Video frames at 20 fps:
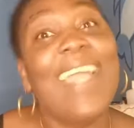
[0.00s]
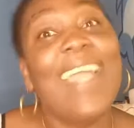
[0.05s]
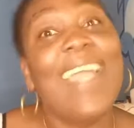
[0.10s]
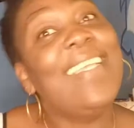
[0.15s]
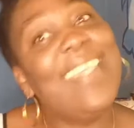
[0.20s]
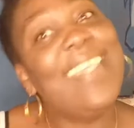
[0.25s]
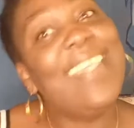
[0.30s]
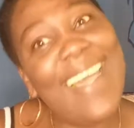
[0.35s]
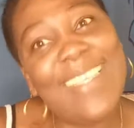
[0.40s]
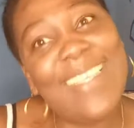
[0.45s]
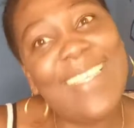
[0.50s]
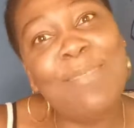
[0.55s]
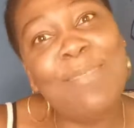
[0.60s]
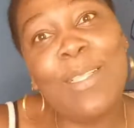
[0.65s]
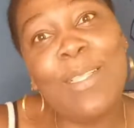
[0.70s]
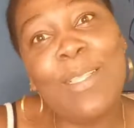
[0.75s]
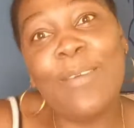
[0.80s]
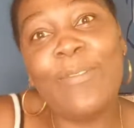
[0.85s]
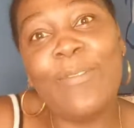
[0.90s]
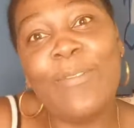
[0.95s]
yes, me
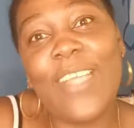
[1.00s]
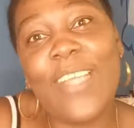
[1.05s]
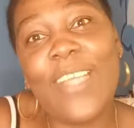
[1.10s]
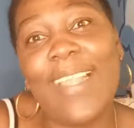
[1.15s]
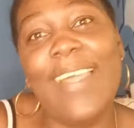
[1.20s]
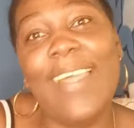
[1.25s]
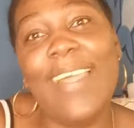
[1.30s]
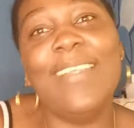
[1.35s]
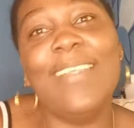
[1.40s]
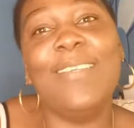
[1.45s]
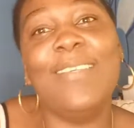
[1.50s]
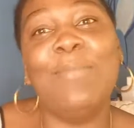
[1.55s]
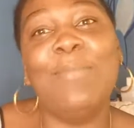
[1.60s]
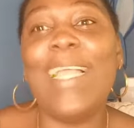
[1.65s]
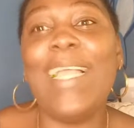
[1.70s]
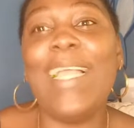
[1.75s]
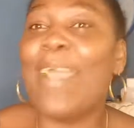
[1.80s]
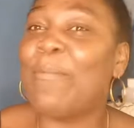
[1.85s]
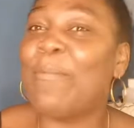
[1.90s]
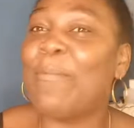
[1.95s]
love challenge. Me
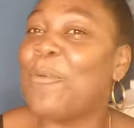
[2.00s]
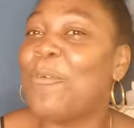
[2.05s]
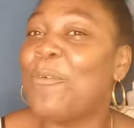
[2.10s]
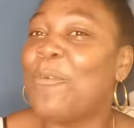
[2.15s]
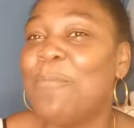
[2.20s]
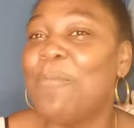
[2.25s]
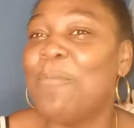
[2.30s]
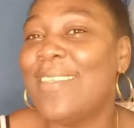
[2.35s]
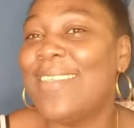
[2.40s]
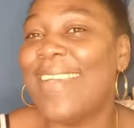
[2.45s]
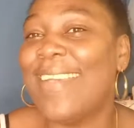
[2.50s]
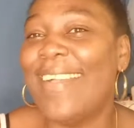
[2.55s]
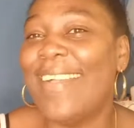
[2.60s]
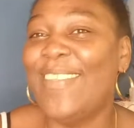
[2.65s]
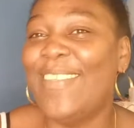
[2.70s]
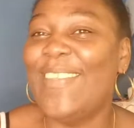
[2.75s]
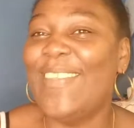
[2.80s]
like prove myself.